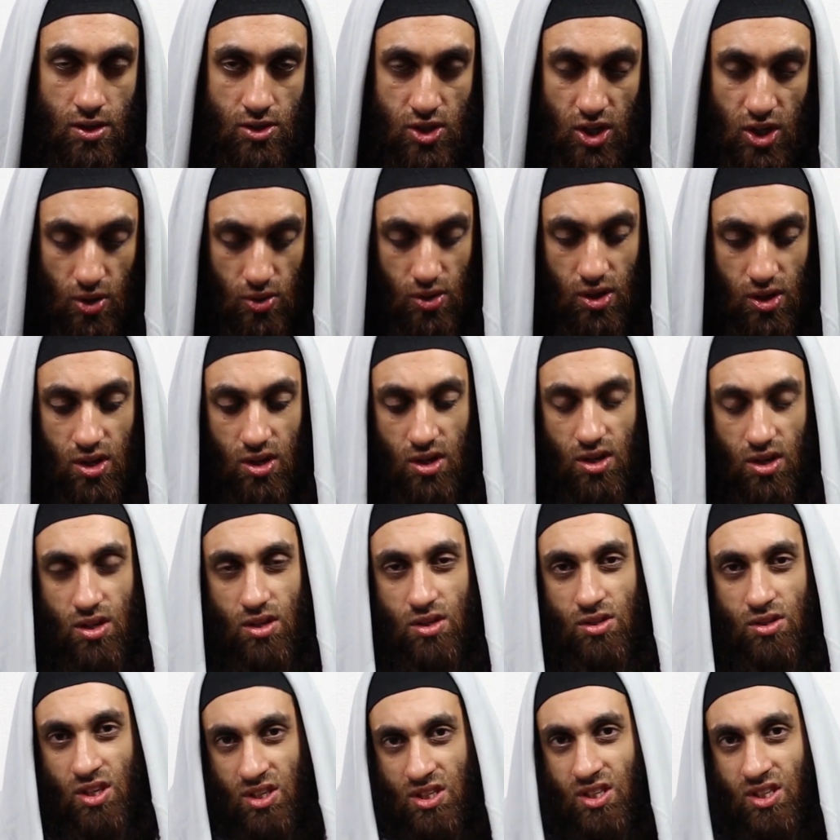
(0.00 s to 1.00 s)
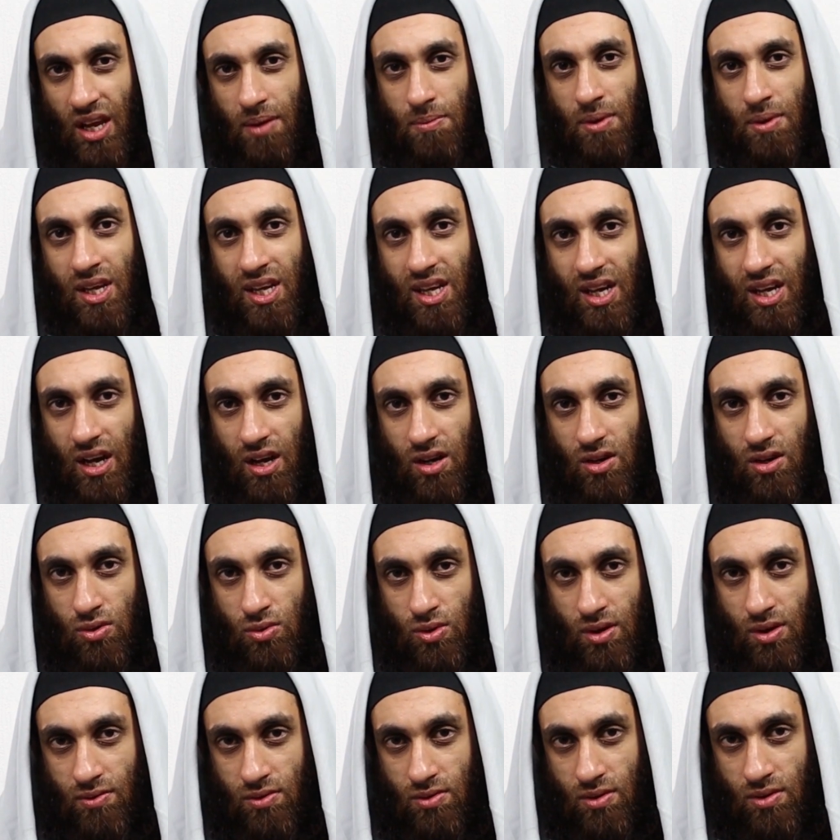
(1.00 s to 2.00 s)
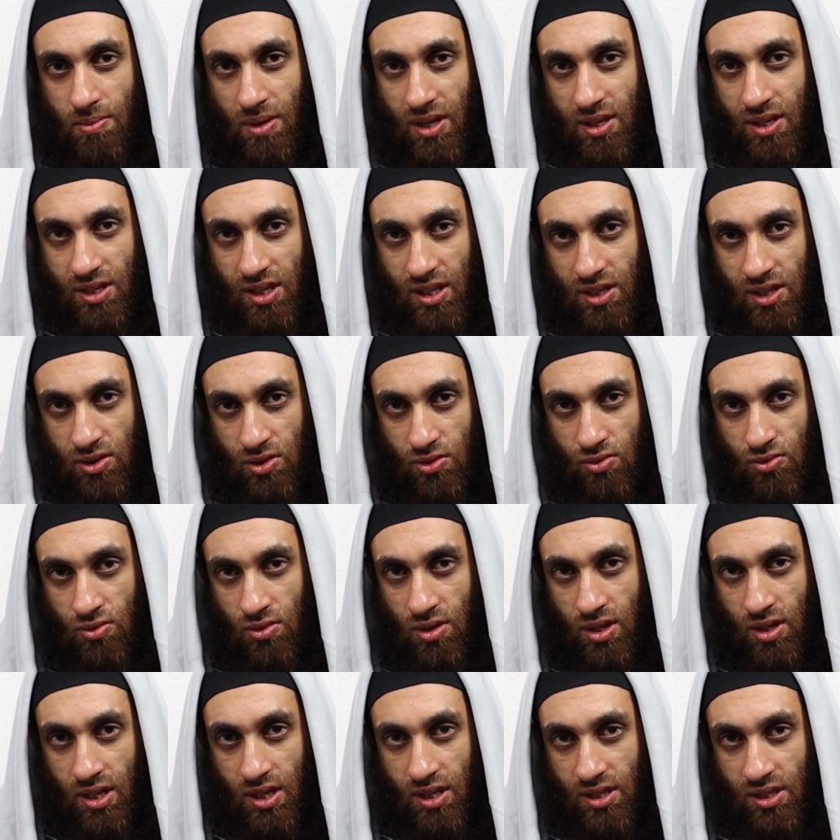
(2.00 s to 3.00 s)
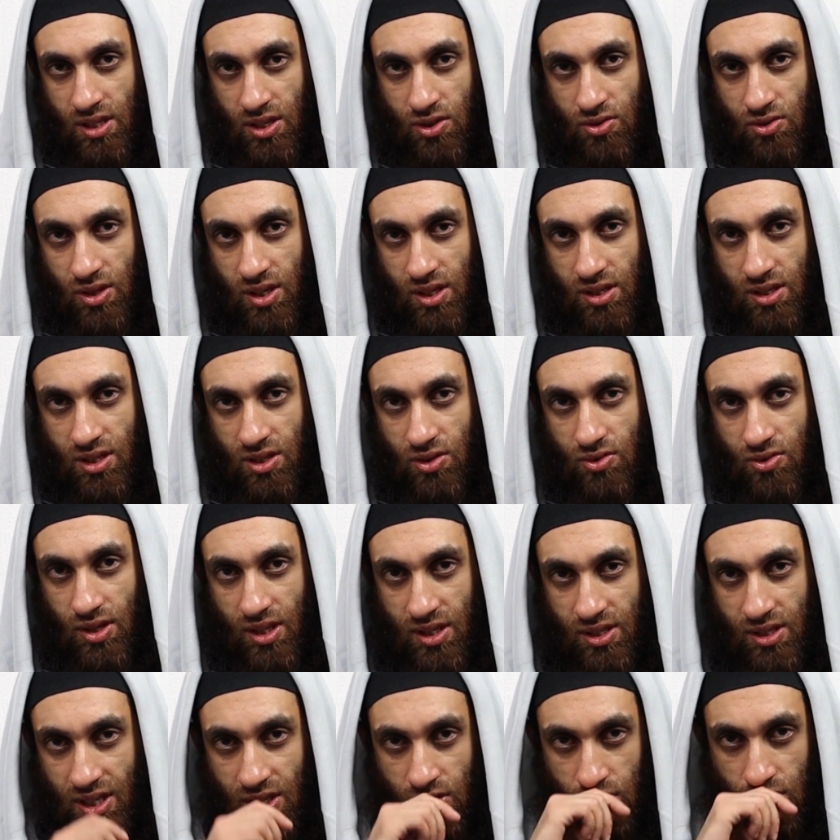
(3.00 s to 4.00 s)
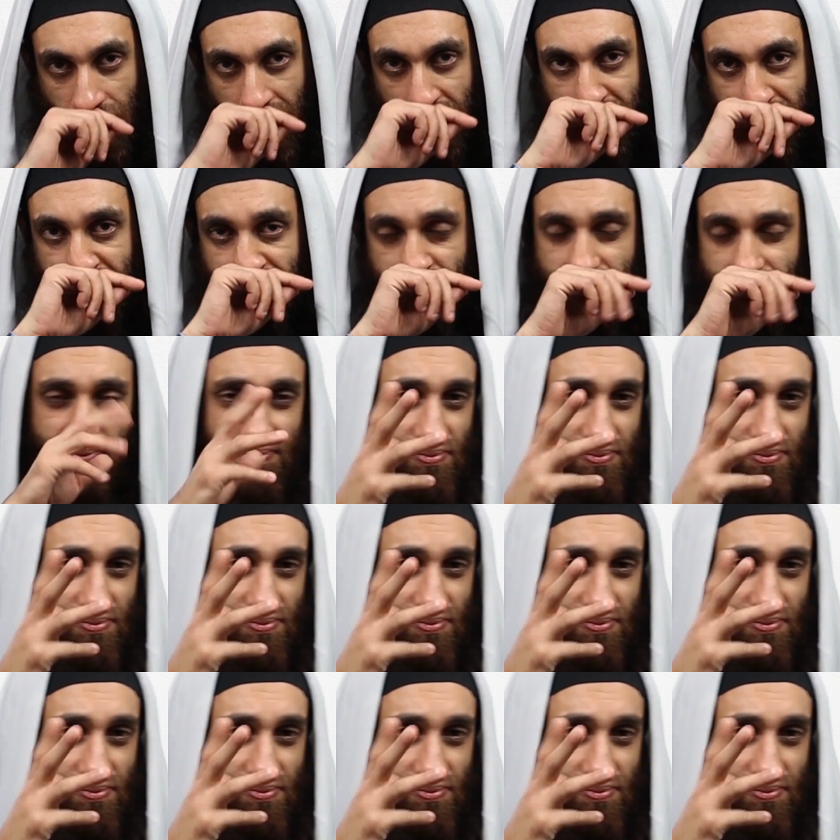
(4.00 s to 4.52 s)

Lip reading: So this statement here, whoever rebels against a ruler, etc., etc., etc.,